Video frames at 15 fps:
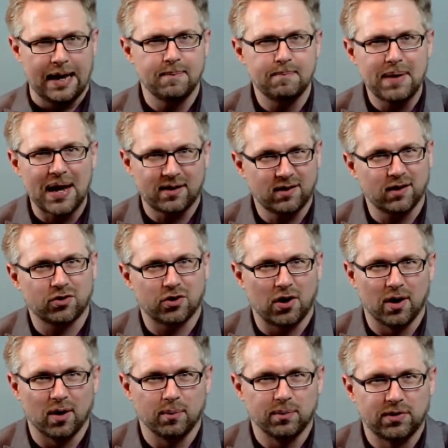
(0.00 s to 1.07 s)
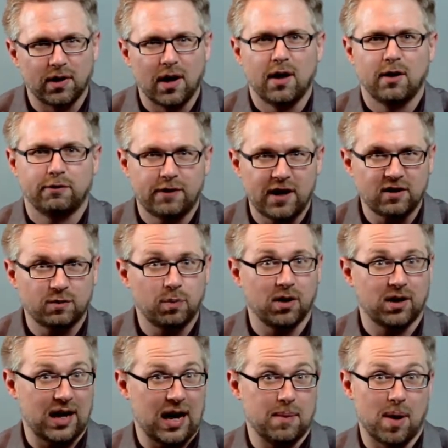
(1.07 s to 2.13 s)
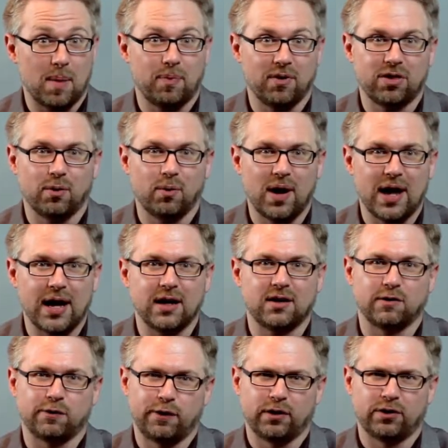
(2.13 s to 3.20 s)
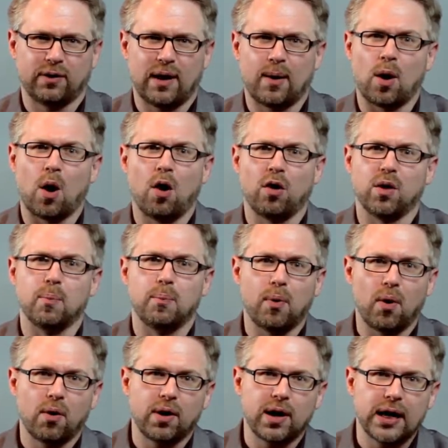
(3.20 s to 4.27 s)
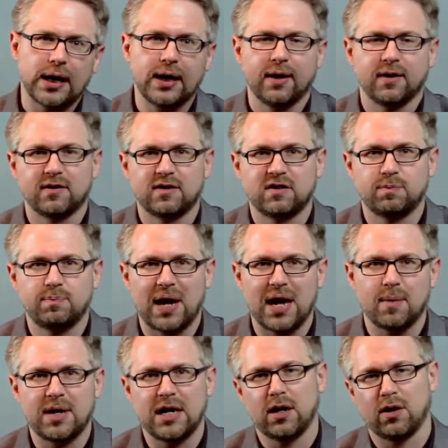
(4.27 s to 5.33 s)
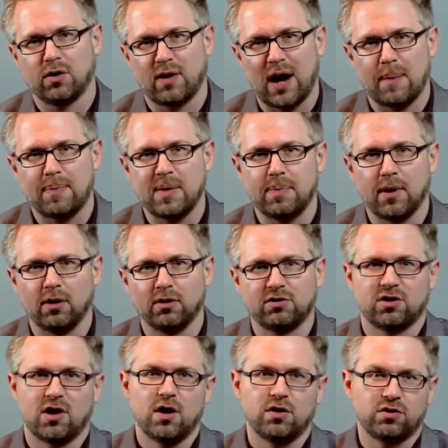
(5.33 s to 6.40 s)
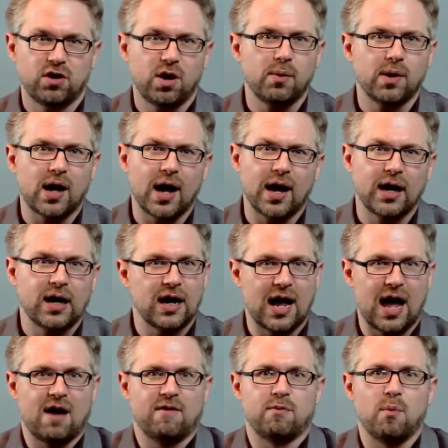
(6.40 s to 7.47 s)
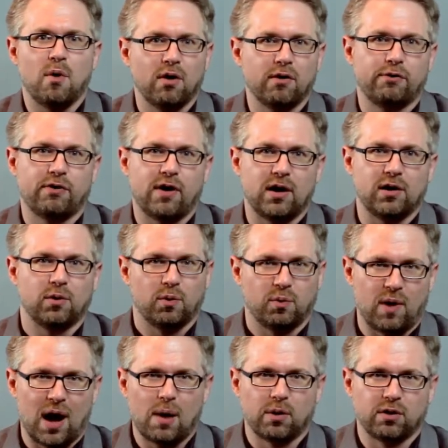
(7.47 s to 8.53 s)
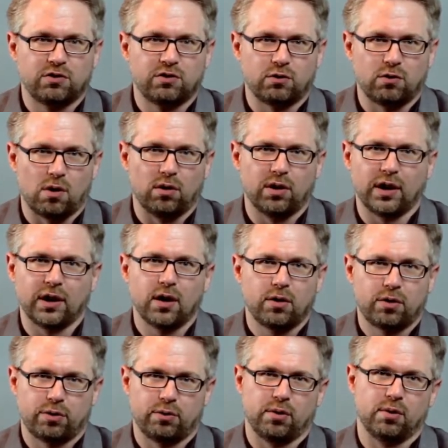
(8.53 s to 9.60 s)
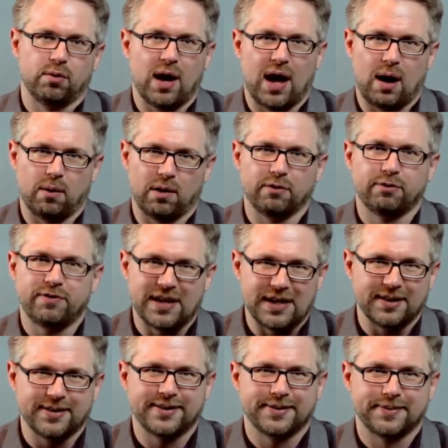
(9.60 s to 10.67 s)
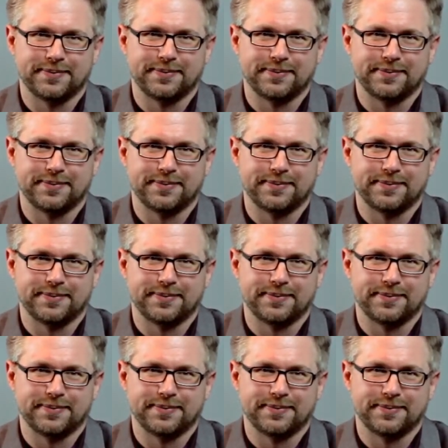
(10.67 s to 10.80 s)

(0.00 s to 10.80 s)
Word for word: In basic terms, Facebook came up with a way to filter out all the boring, spammy, crappy posts so you and I can have more fun while we're scrolling through our feeds.